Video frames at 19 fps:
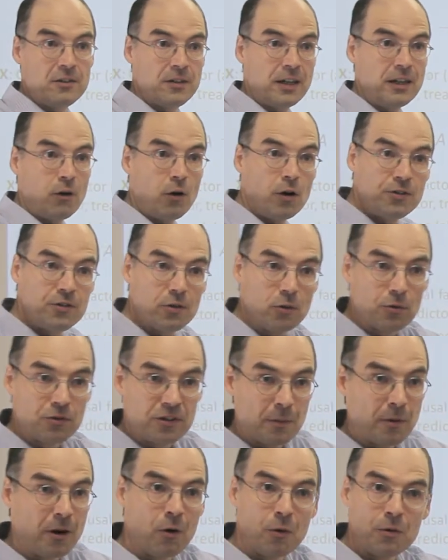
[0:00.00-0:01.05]
that are also
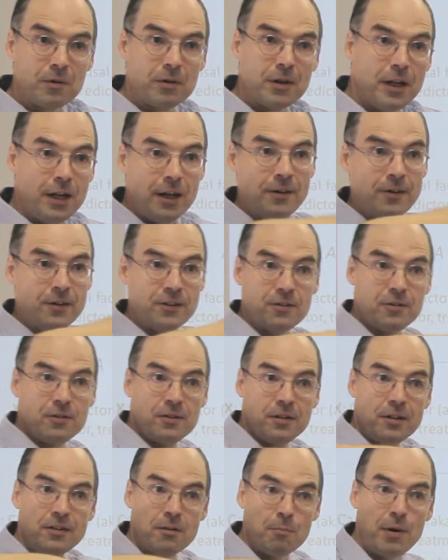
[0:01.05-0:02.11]
somehow in
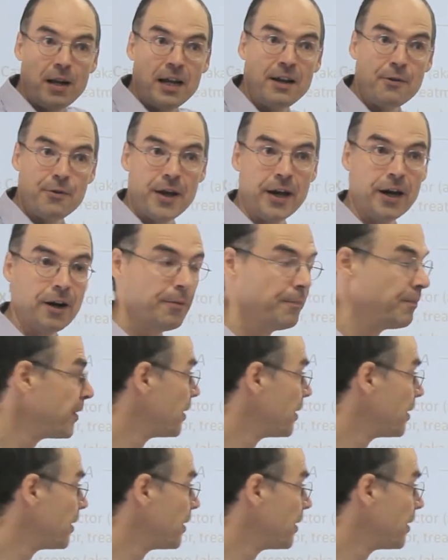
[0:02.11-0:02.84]
the play there,